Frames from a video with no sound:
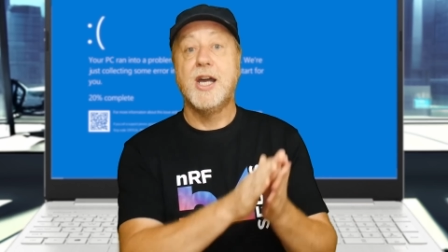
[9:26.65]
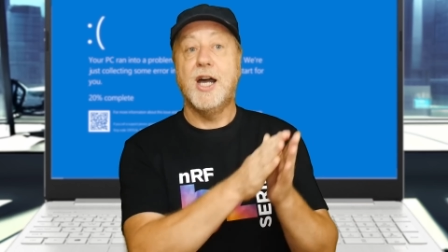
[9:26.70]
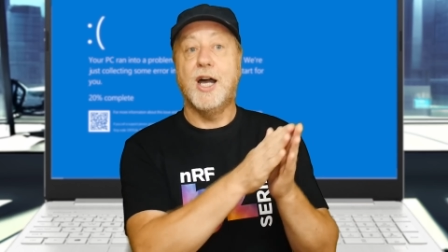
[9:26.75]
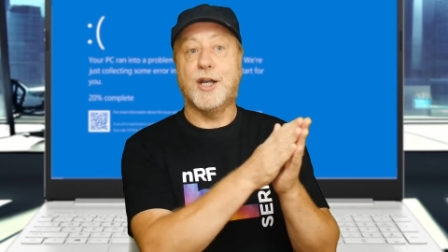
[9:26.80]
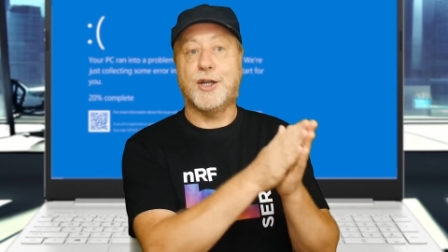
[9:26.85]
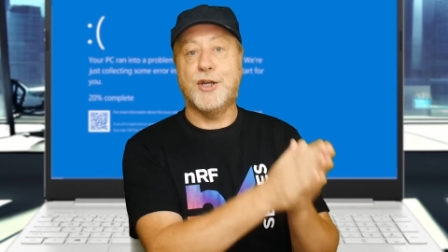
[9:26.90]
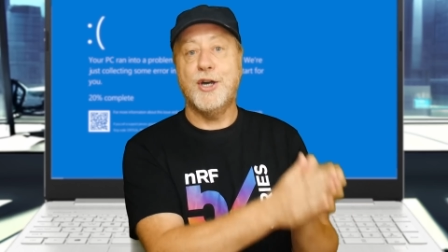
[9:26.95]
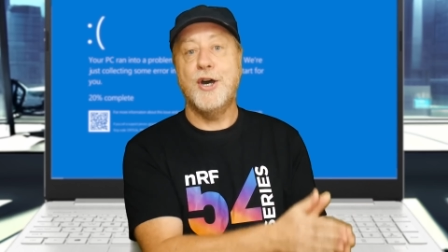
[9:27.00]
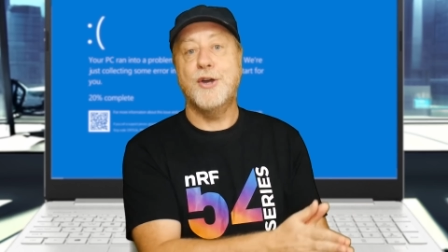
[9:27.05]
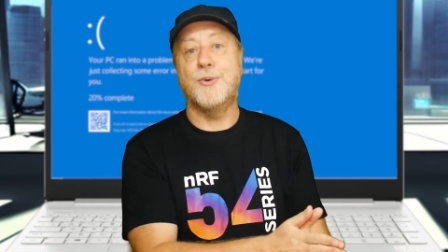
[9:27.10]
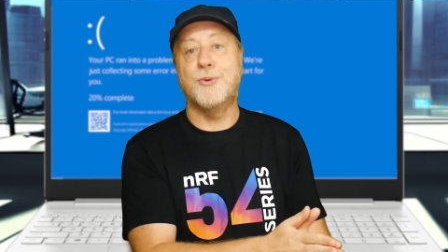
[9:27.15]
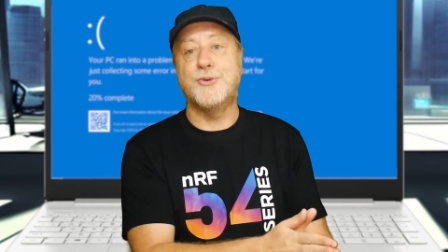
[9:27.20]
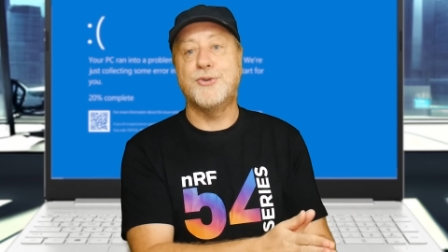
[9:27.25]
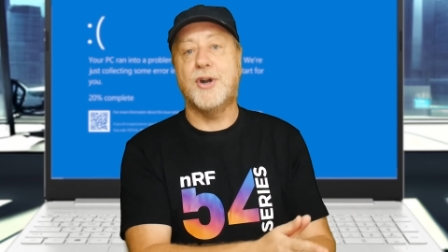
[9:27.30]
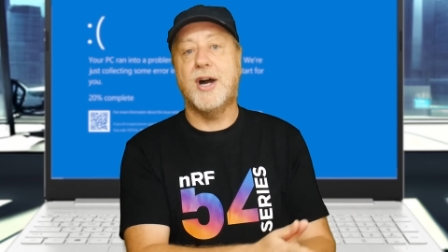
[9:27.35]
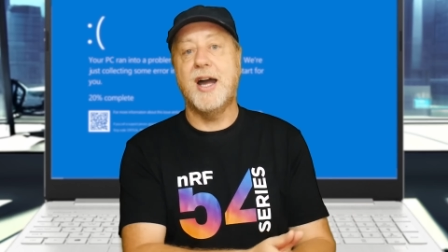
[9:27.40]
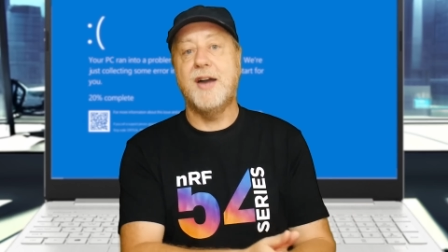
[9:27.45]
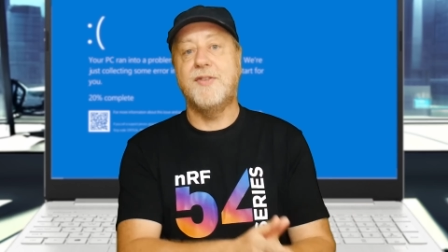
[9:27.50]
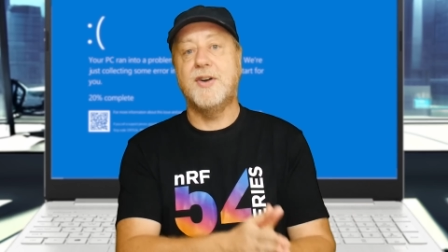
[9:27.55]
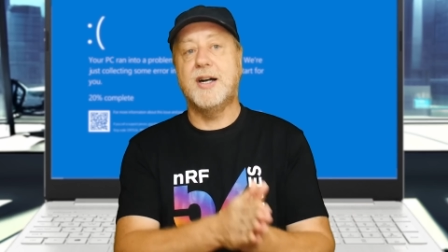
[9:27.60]
A kernel
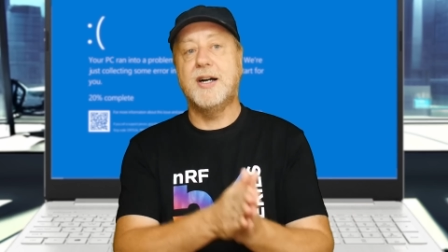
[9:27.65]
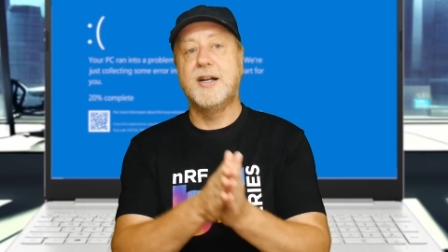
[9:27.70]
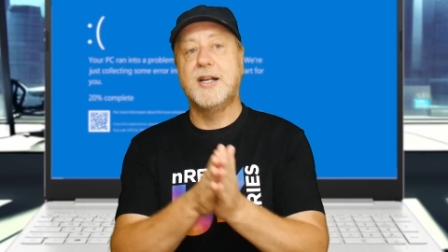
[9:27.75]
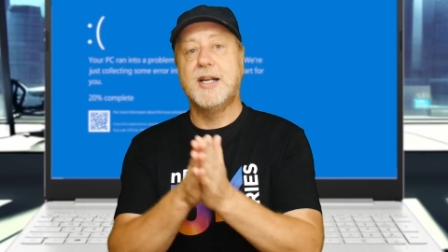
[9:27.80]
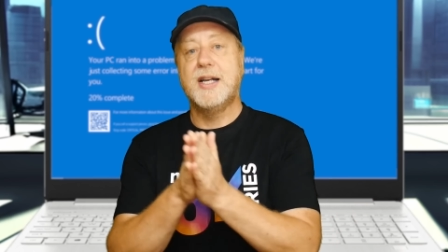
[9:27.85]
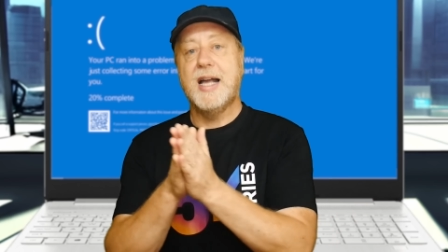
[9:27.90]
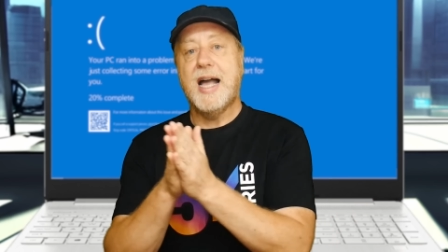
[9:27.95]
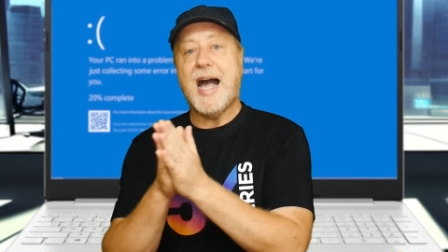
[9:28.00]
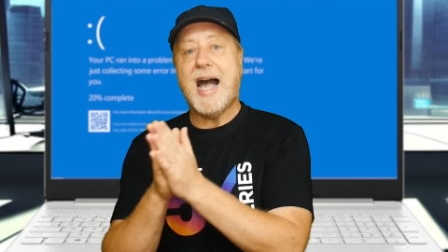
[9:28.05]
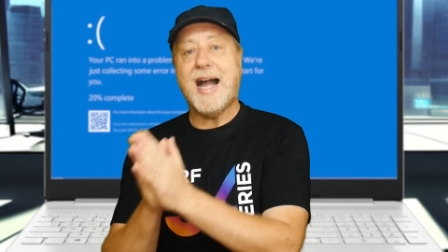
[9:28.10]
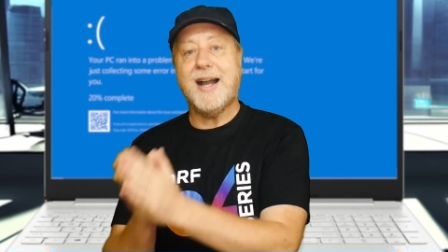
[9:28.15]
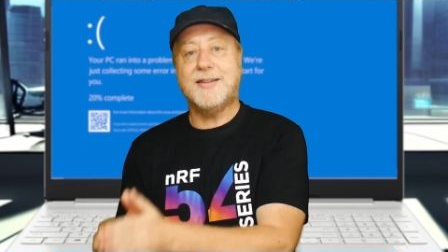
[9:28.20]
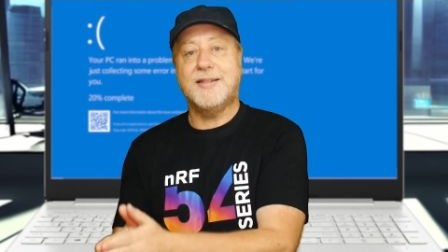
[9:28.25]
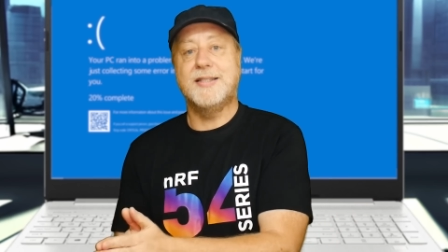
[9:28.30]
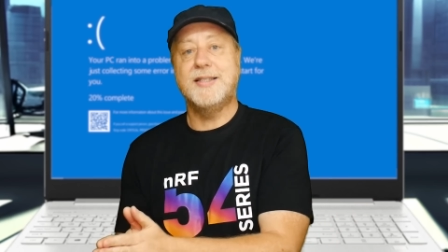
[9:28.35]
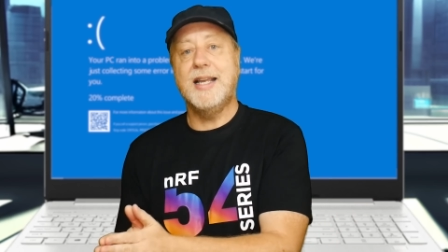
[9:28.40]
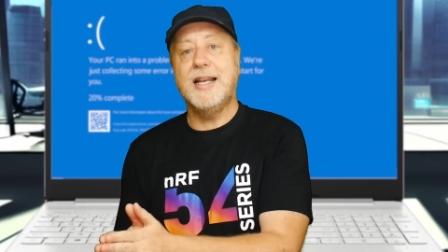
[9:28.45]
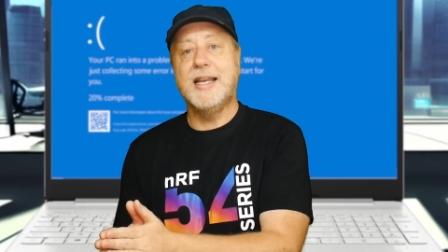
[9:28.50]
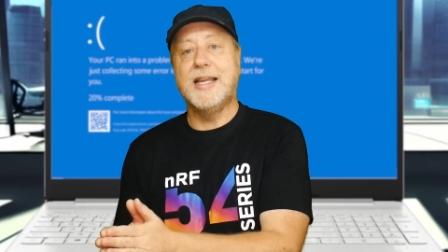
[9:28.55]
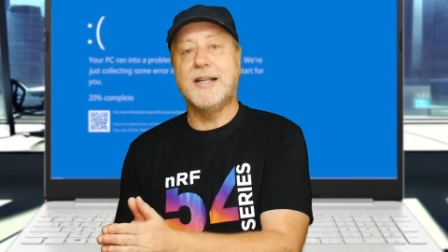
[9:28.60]
driver
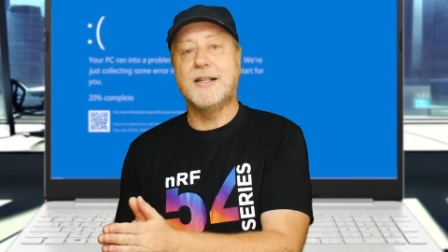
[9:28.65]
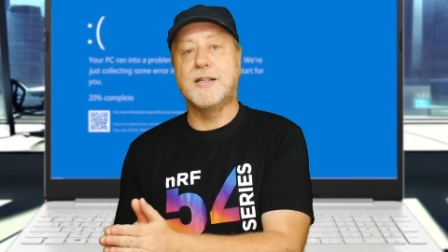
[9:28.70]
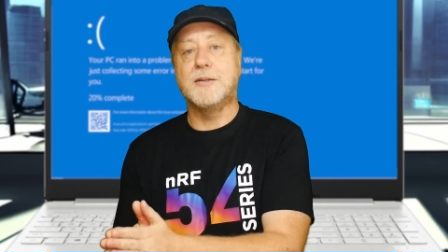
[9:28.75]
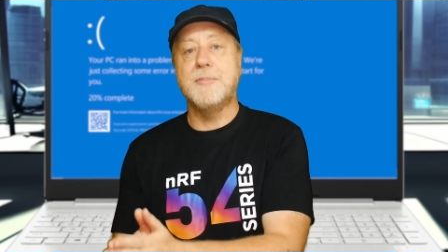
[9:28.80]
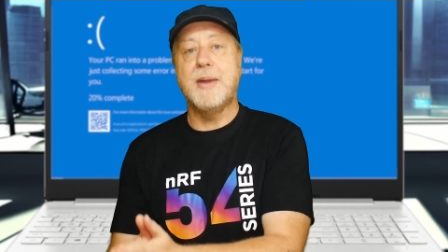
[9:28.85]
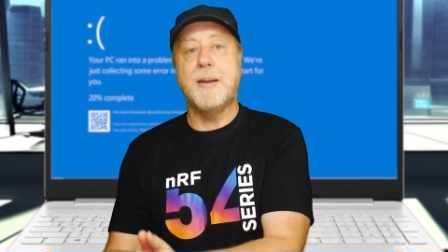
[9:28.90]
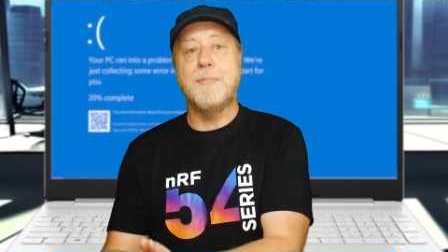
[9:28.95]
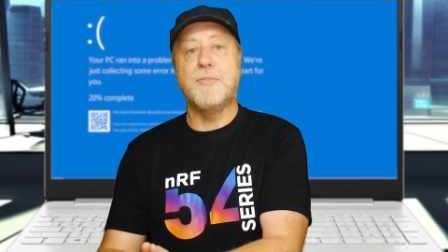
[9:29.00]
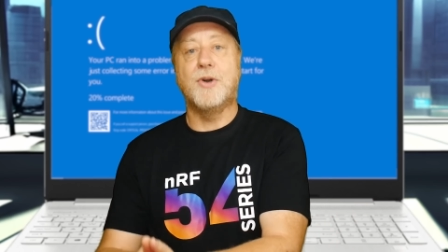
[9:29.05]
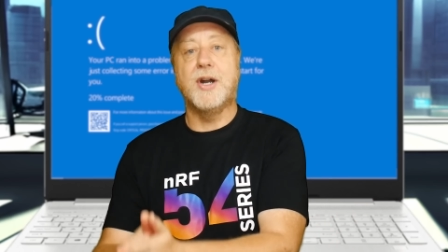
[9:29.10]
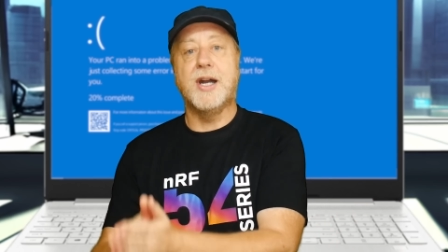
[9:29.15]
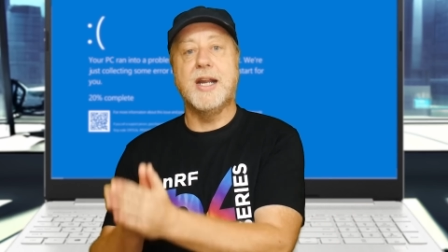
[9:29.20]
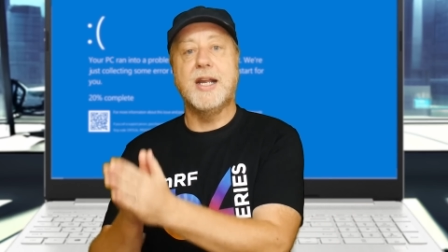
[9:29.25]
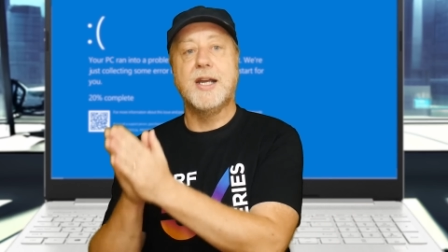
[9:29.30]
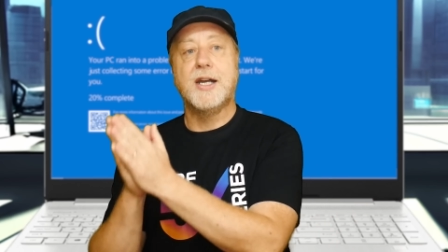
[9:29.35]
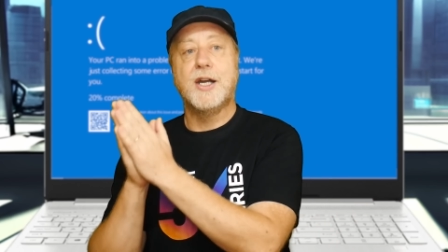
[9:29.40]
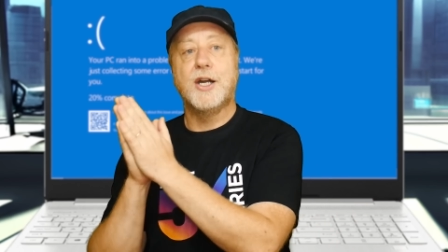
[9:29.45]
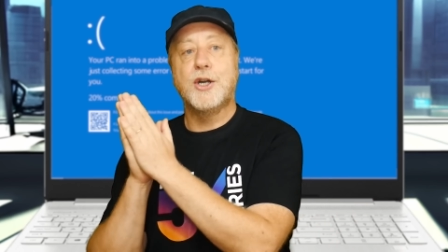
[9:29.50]
accessed illegal memory,